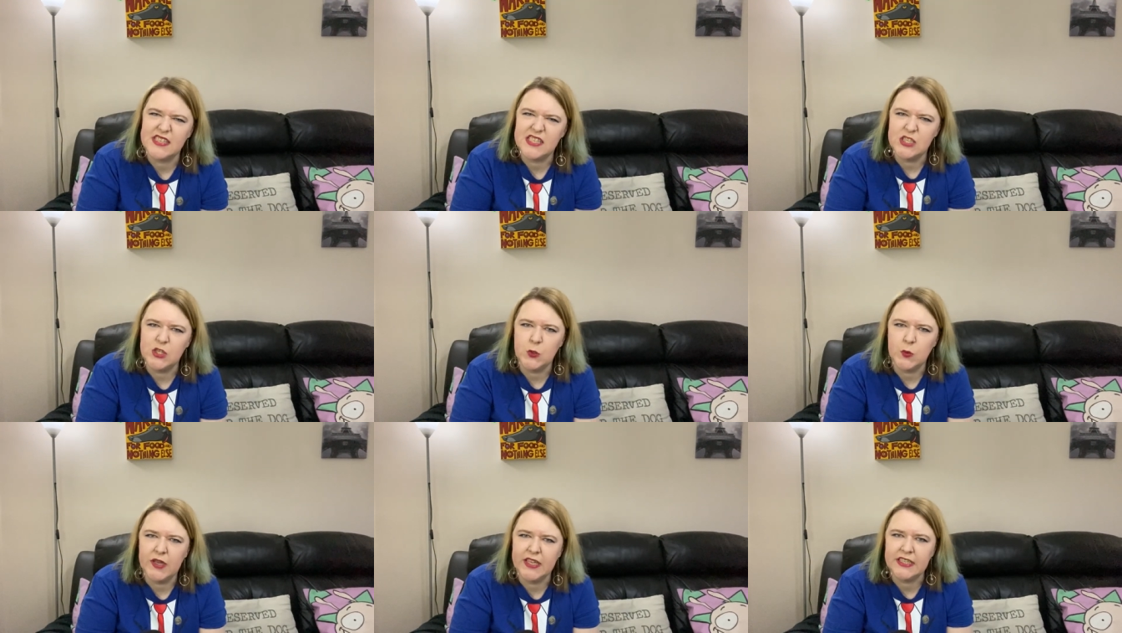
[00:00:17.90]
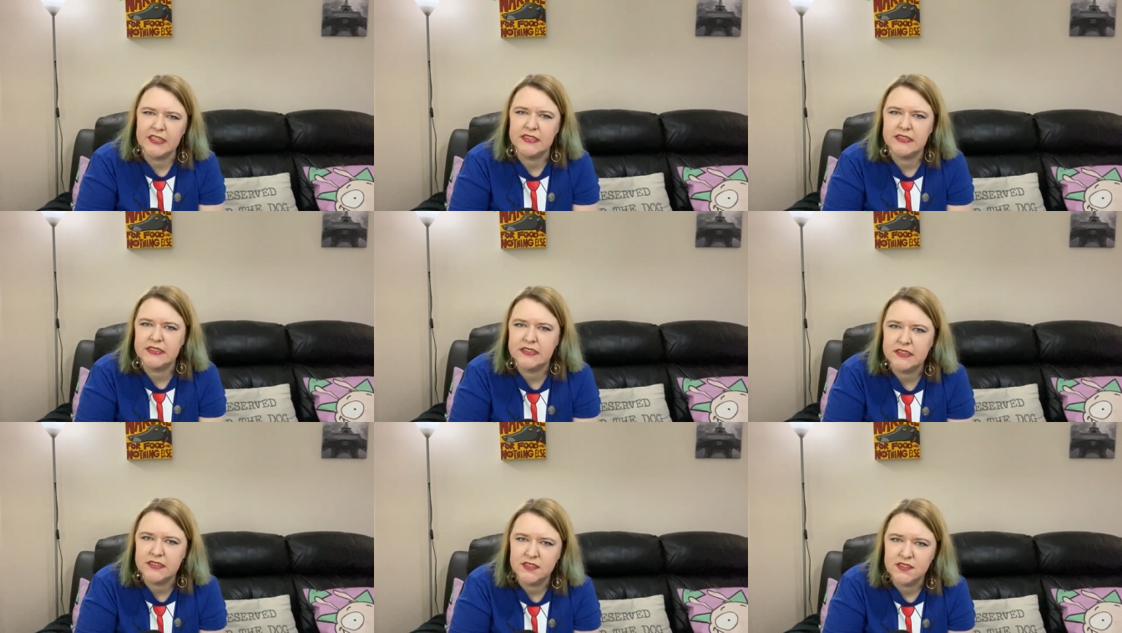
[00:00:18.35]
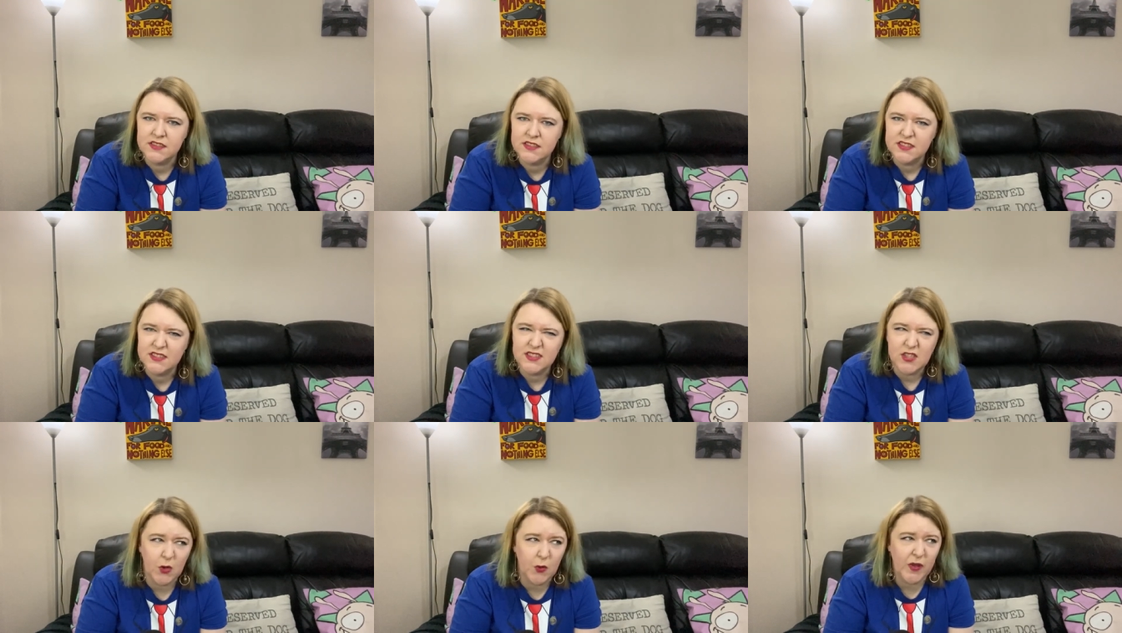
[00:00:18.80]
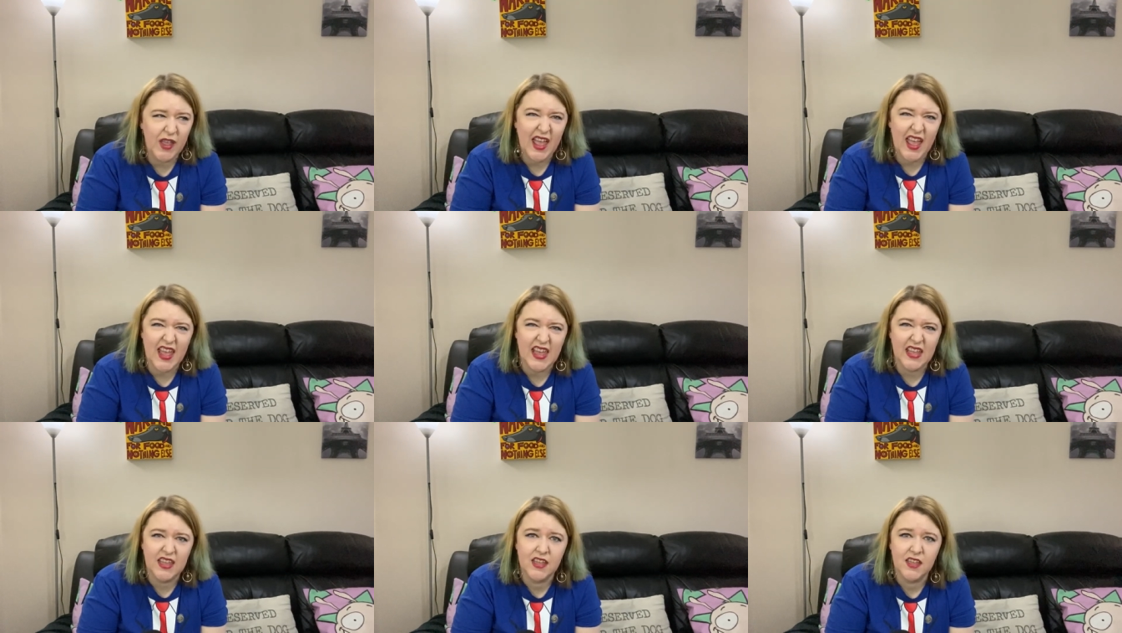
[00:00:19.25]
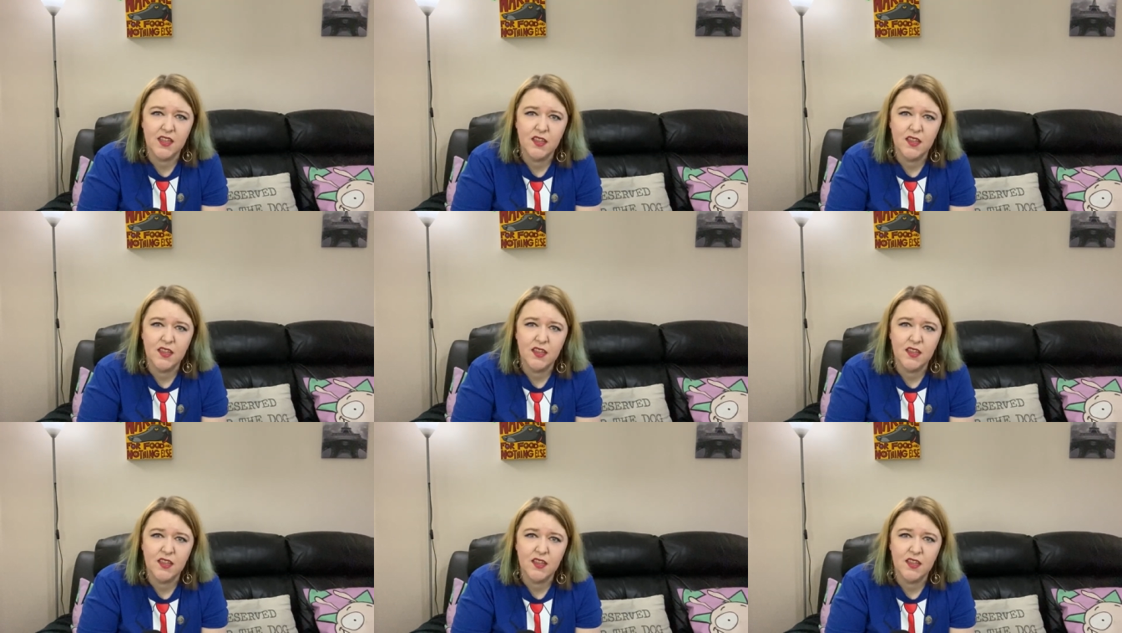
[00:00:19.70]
doing? Okay,